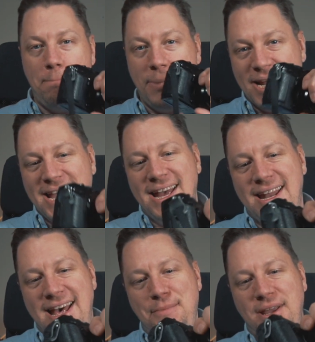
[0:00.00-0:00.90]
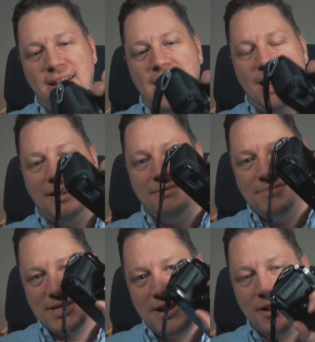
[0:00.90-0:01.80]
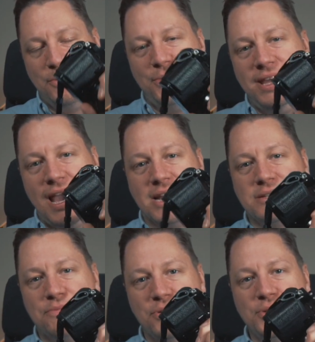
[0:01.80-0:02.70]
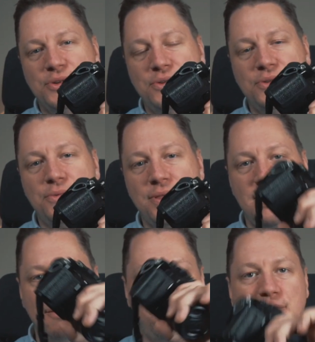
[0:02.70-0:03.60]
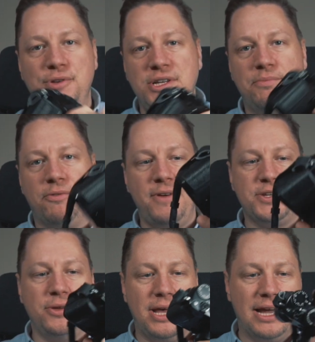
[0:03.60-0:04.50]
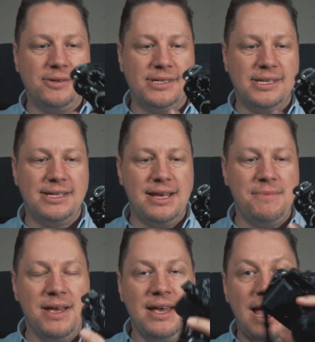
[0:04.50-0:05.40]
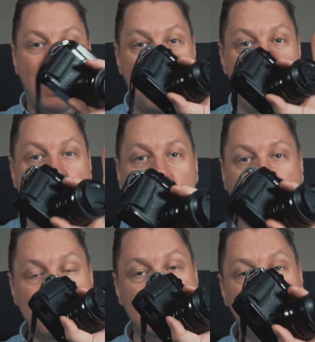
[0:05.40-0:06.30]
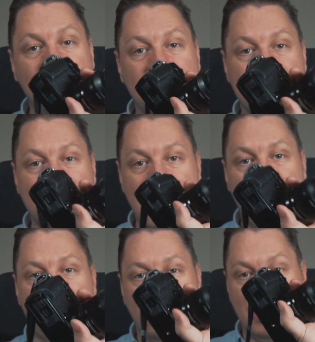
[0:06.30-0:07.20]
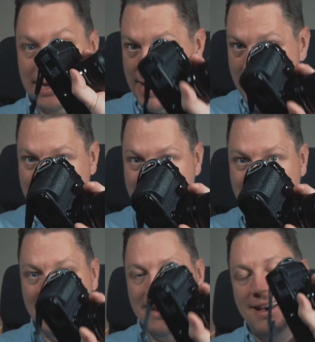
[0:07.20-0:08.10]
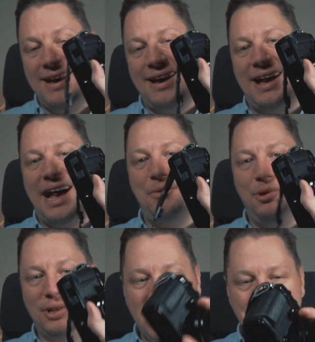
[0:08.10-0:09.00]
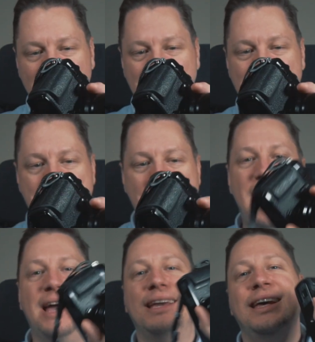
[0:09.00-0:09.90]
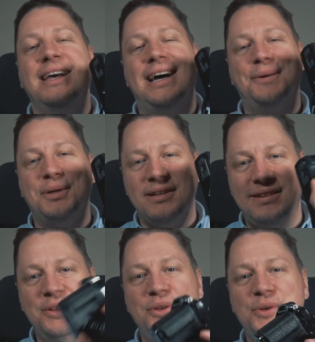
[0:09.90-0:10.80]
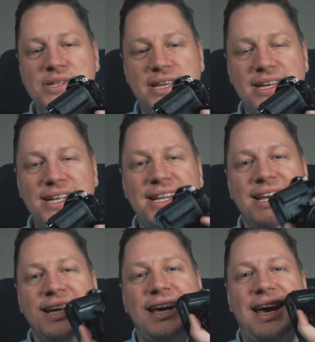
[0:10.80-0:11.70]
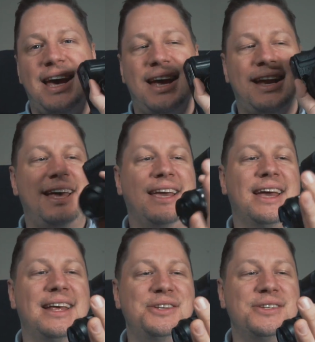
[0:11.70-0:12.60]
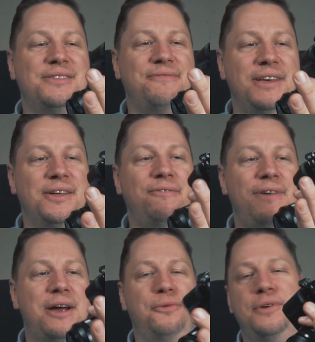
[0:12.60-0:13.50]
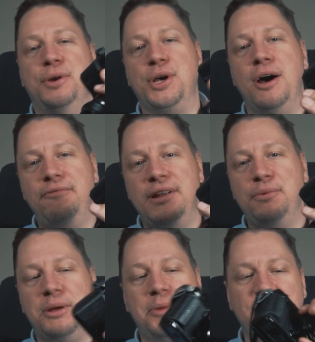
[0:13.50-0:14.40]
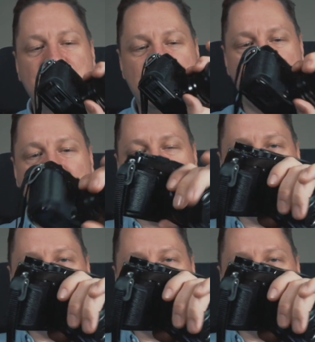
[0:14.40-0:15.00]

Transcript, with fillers: But again, I mean, I started with the X Pro 2 with the Fuji professional ecosystem and I won't sell this camera yet. Uh, I will keep it in my bag. I will continue using it. And again, I just feel very, very confident when I'm on the street